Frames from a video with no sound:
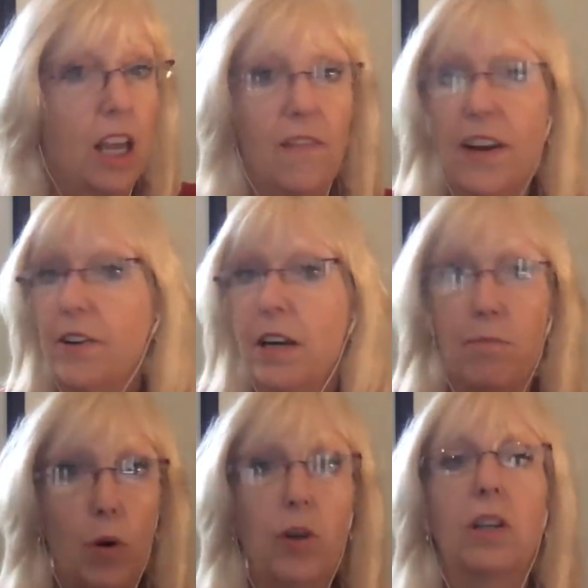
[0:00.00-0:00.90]
a very
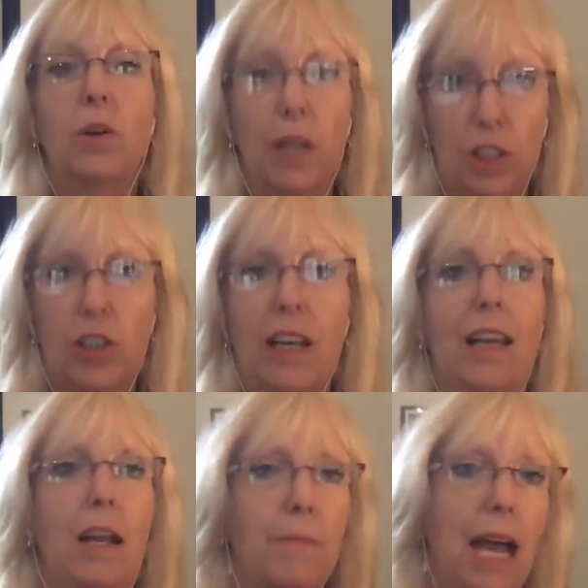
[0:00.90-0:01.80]
important question,
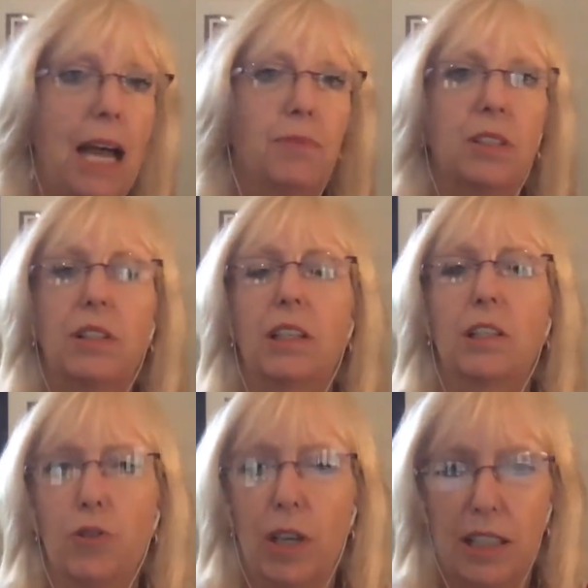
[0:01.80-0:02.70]
and I'm absolutely going
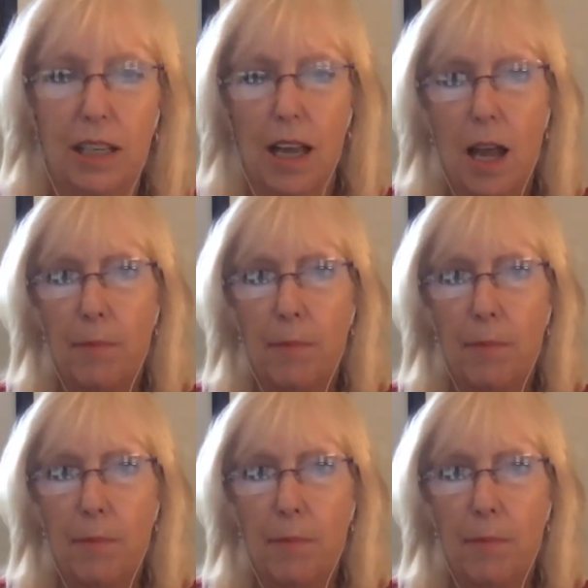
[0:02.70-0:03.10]
to address it.